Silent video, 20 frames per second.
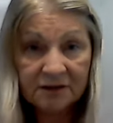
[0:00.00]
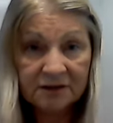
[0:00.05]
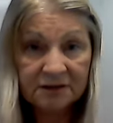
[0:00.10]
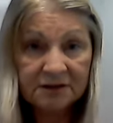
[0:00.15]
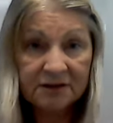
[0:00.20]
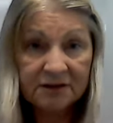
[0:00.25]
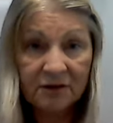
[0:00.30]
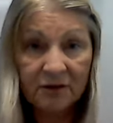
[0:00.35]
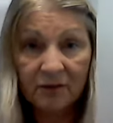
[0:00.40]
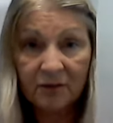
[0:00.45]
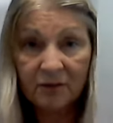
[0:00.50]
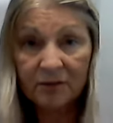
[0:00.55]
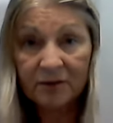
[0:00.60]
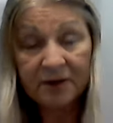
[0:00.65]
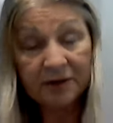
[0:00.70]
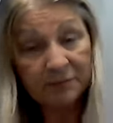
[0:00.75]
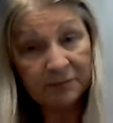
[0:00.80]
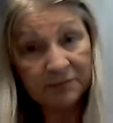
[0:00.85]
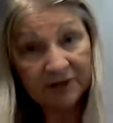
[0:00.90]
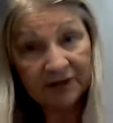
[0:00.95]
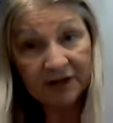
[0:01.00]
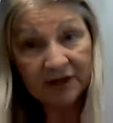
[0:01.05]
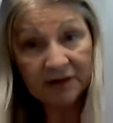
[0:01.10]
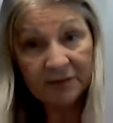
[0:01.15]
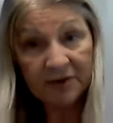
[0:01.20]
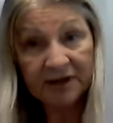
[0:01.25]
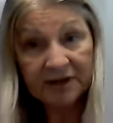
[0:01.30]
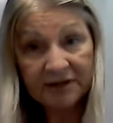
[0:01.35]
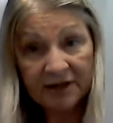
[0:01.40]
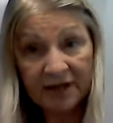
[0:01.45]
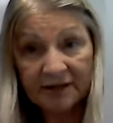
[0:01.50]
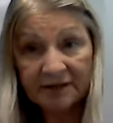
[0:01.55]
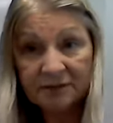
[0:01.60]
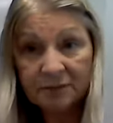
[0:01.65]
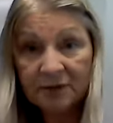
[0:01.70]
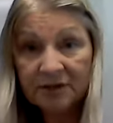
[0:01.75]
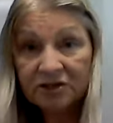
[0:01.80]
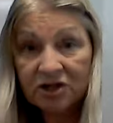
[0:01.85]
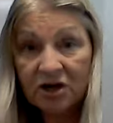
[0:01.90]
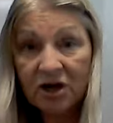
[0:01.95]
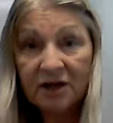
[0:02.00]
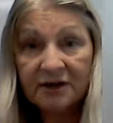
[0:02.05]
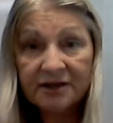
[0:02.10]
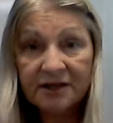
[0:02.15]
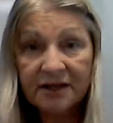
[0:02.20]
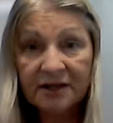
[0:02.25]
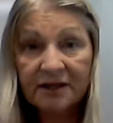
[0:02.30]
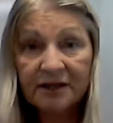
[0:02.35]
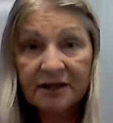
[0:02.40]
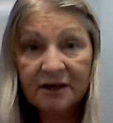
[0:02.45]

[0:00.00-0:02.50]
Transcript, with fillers: So, but anyway, that's what John did.